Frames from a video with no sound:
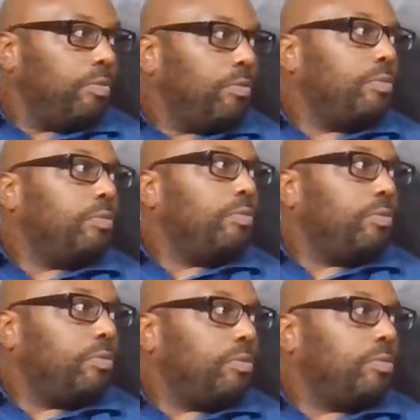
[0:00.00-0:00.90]

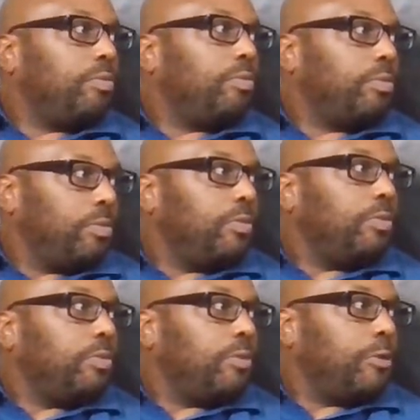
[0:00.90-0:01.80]

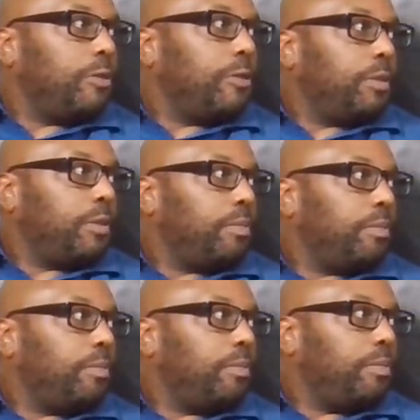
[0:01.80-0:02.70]

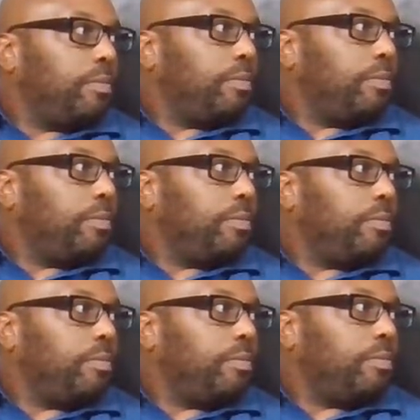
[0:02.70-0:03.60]

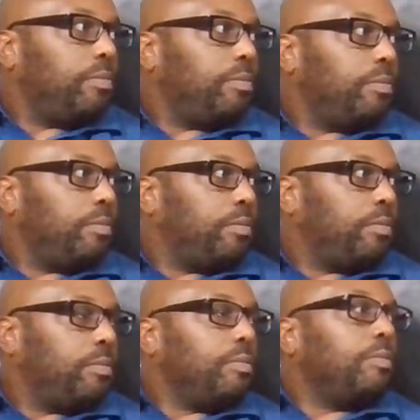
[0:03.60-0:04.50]

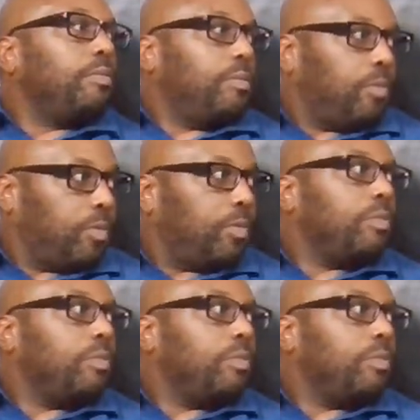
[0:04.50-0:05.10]
(silent)